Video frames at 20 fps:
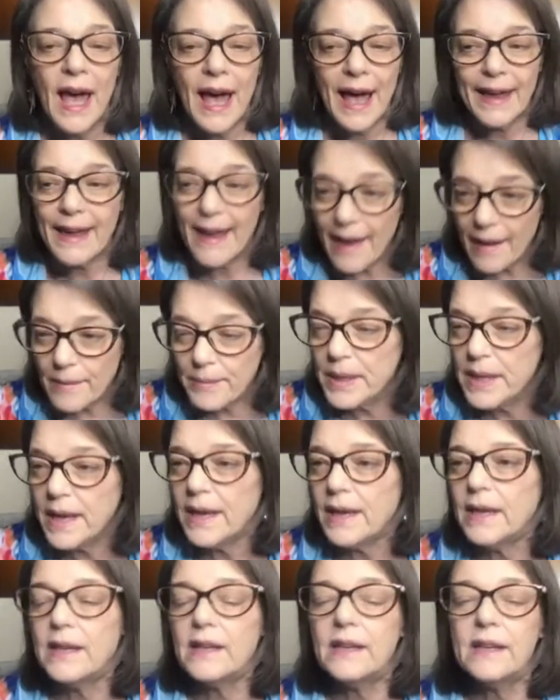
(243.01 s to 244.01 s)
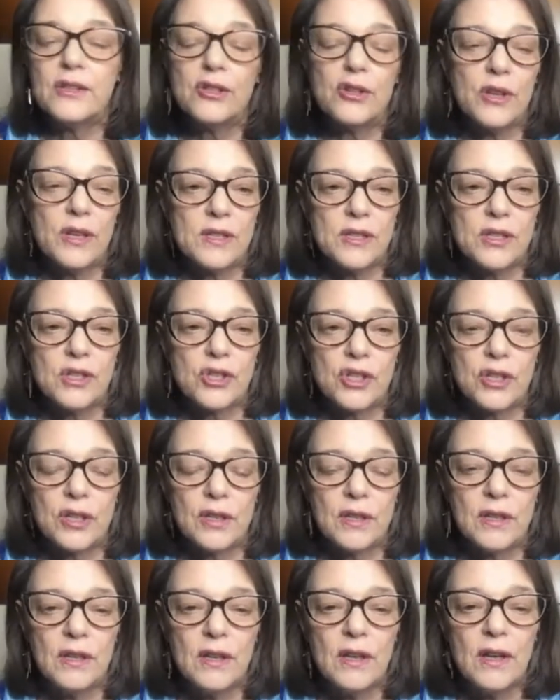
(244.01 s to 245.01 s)
I have been hanging in a
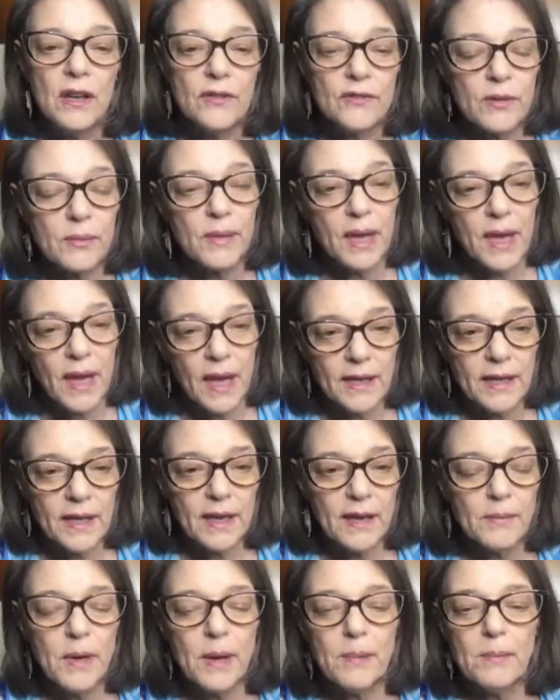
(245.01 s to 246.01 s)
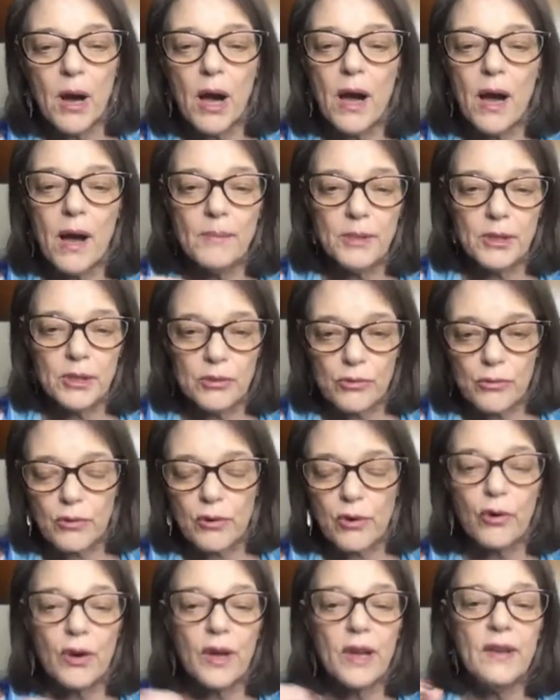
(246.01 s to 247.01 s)
transition from the ending of my mom and
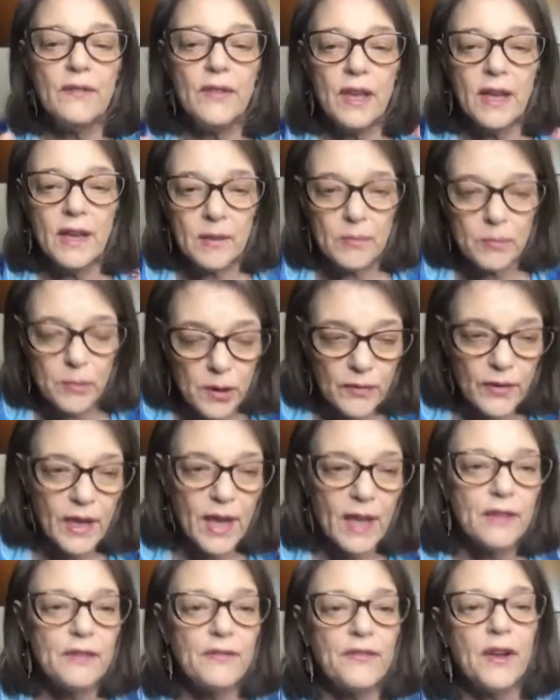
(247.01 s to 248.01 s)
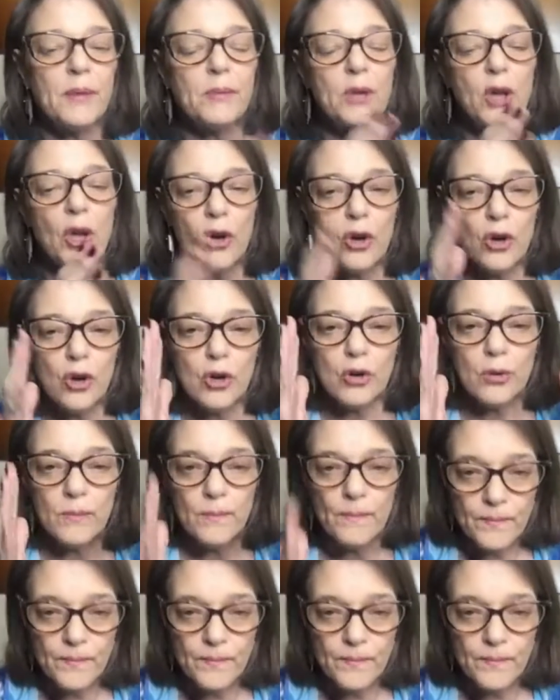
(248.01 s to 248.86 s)
grieving and moving out of the family home